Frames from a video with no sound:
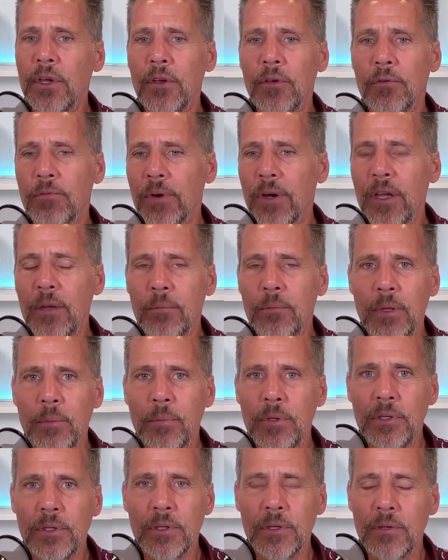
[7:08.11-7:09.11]
invite
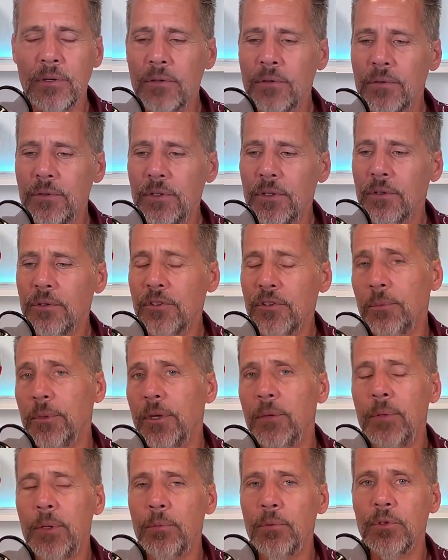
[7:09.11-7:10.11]
maybe uh, you know as
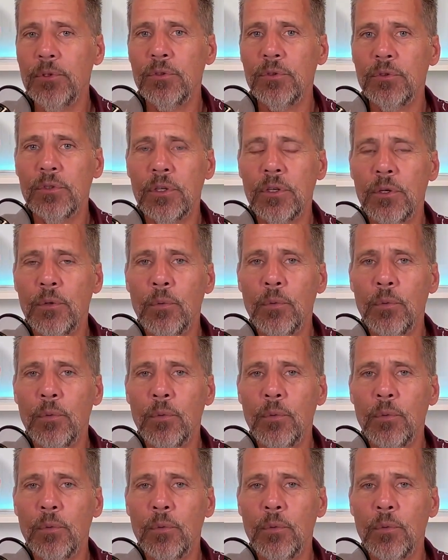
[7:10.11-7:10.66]
many people as uh,